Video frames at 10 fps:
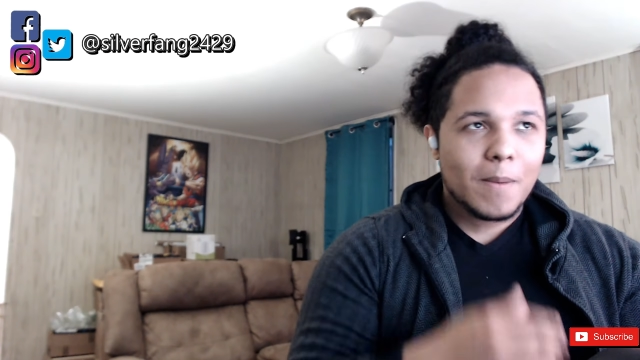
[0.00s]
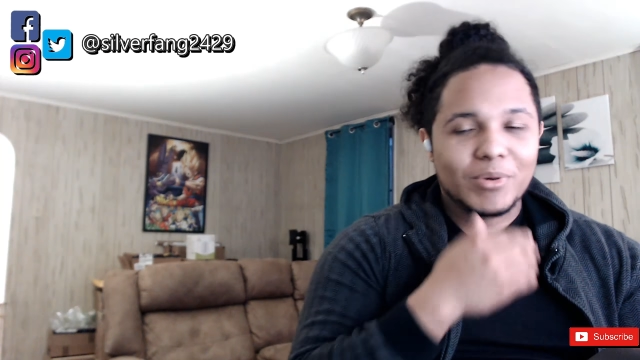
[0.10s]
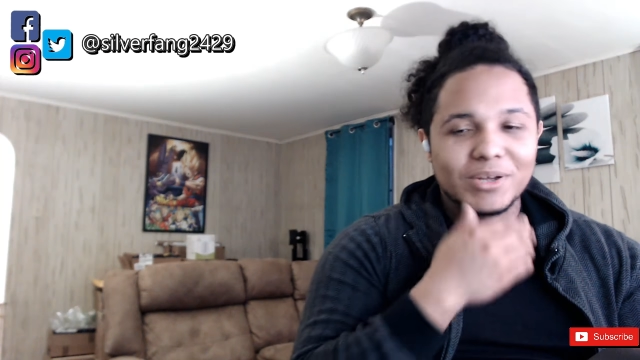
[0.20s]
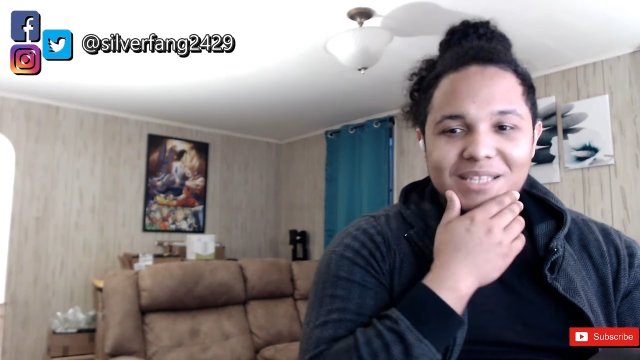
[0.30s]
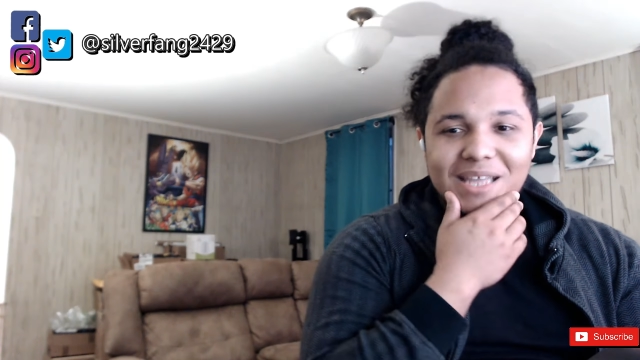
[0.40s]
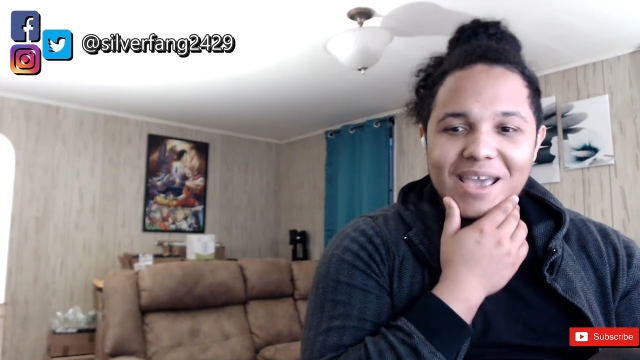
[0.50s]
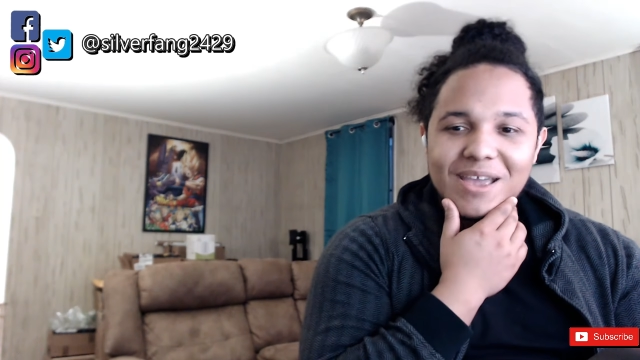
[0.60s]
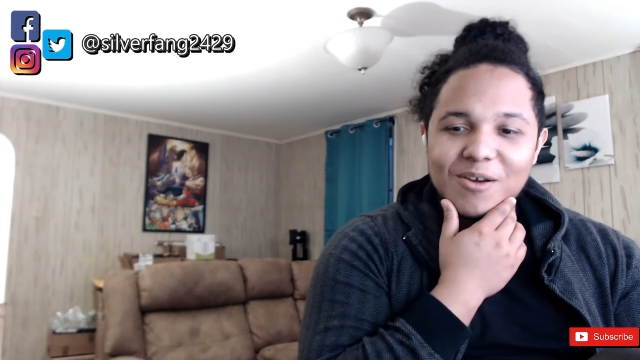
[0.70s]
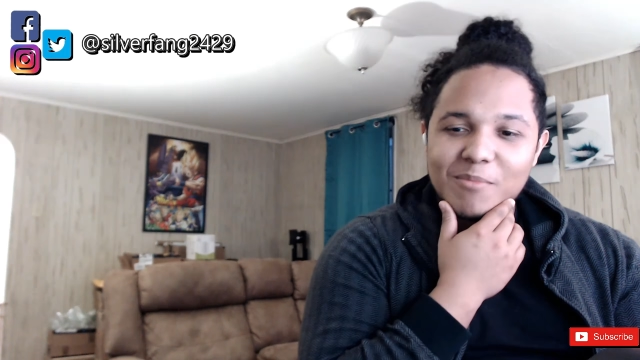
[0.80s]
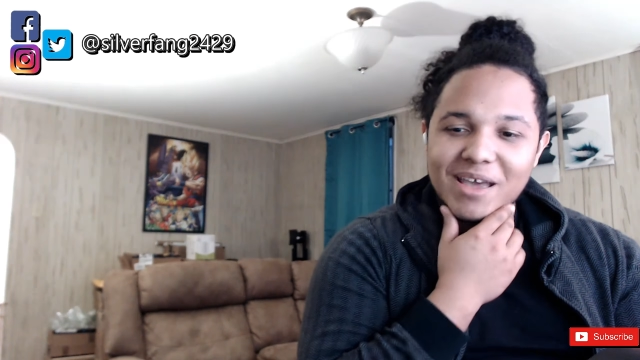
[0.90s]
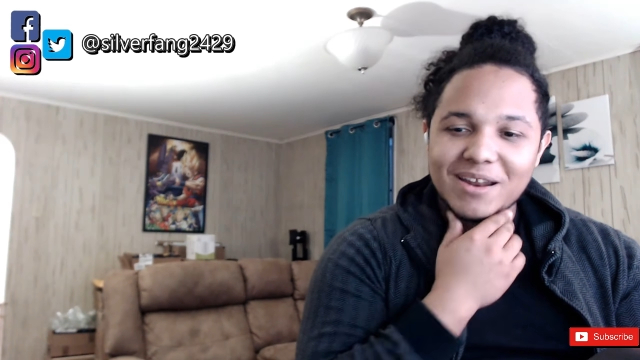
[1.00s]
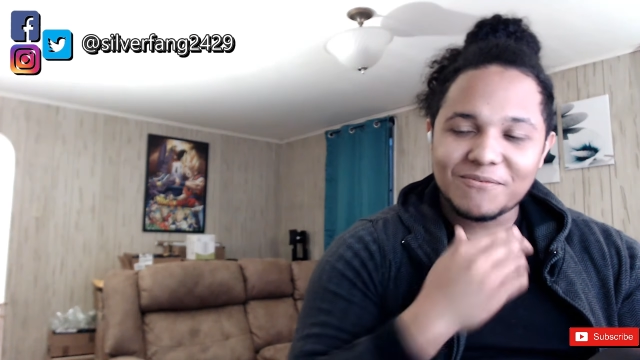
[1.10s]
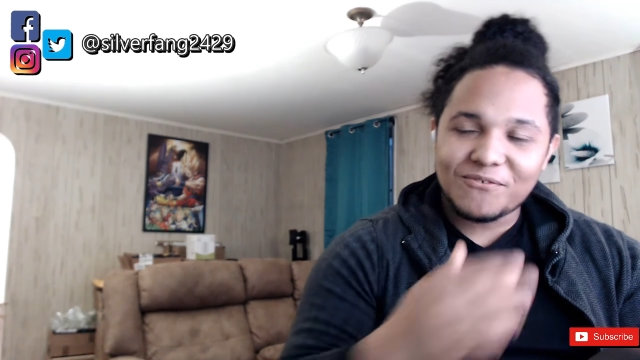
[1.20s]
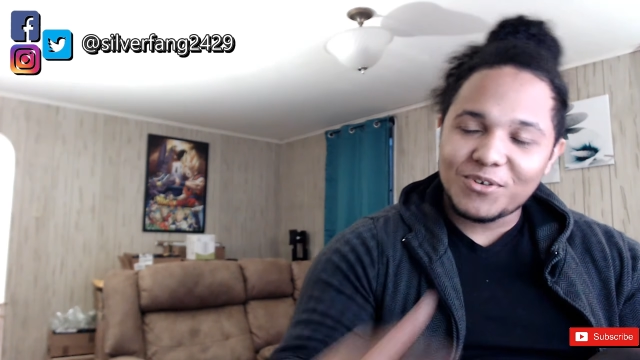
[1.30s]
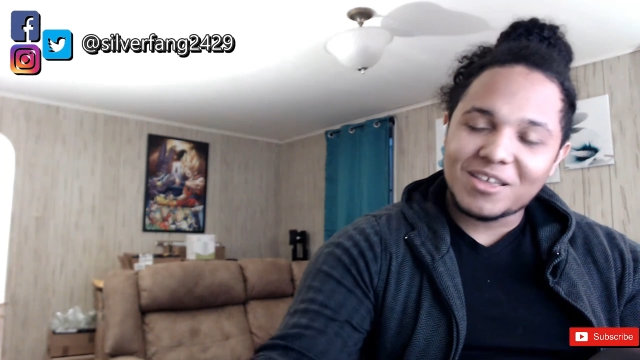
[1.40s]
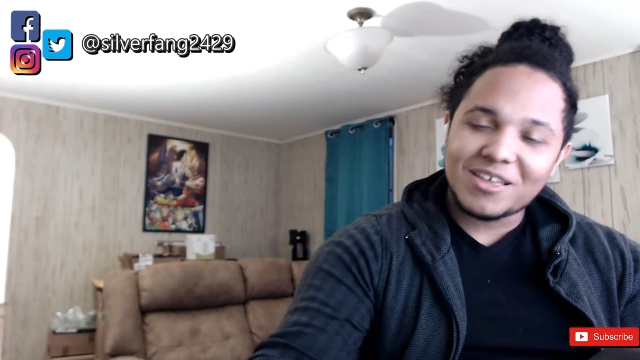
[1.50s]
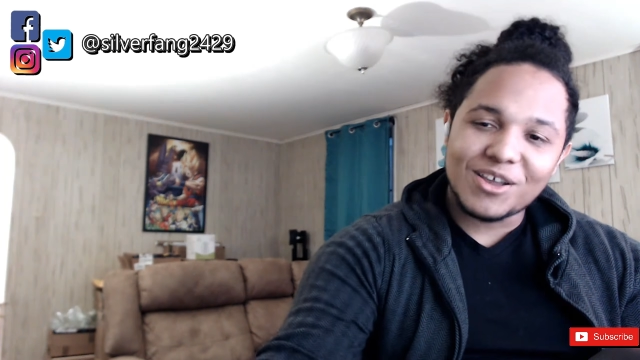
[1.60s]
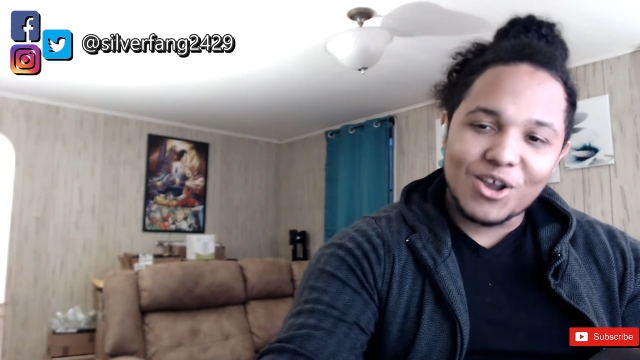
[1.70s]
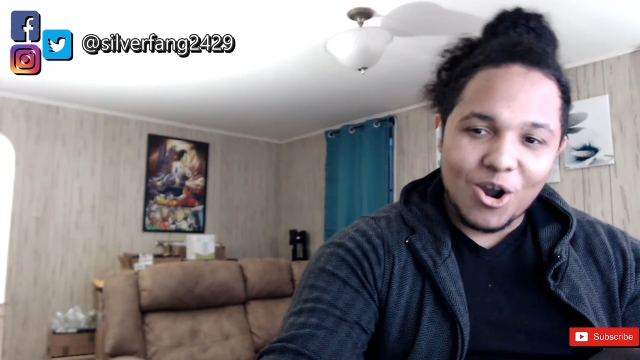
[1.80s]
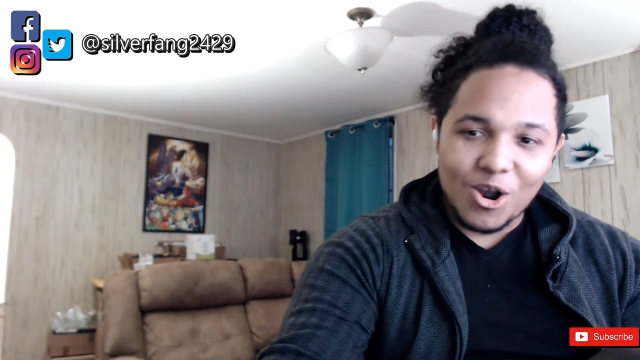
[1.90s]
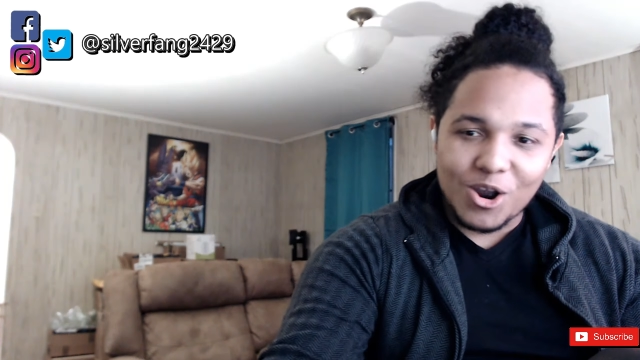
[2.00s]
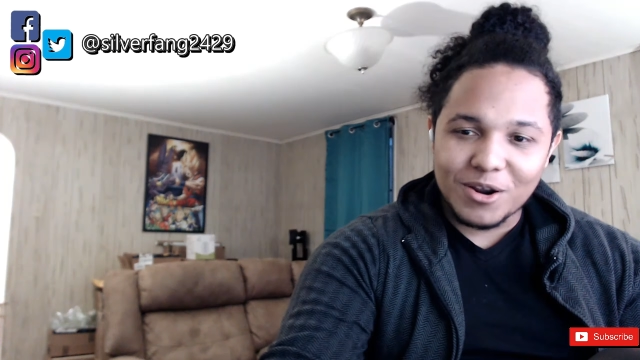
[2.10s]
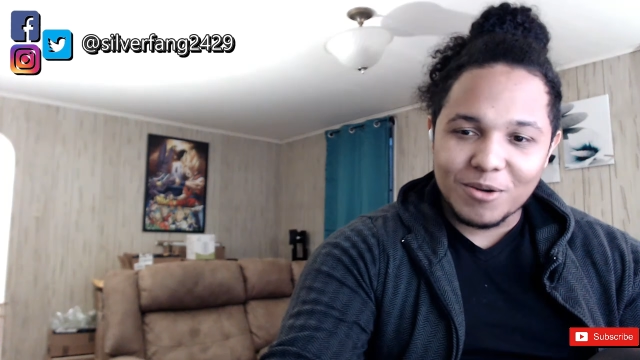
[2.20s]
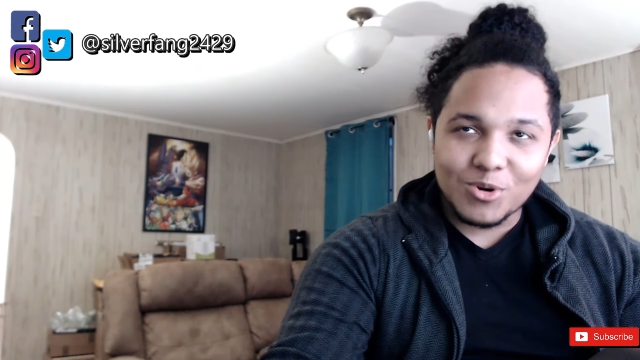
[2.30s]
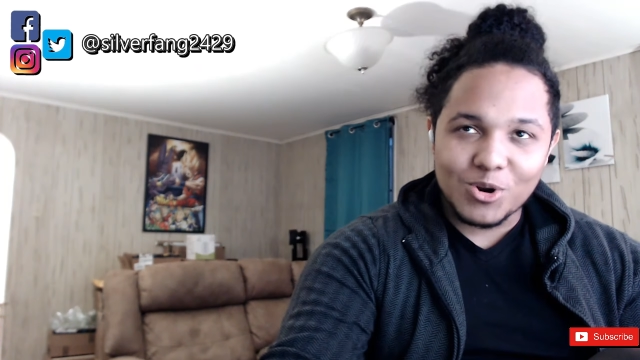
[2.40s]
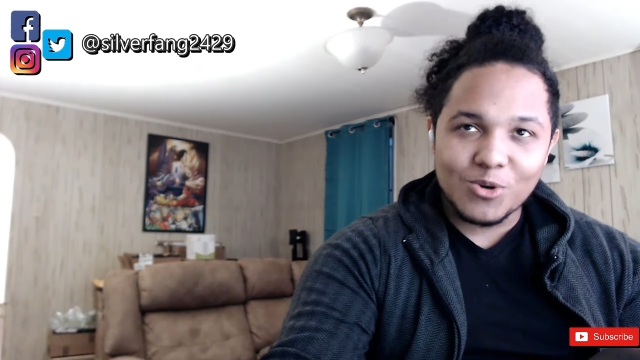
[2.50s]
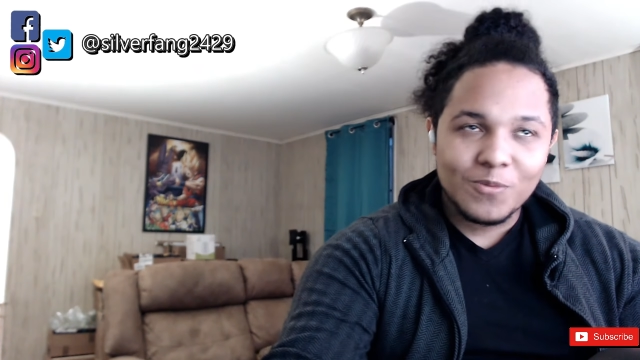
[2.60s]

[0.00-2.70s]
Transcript: But damn, man, freaking Karna, bro.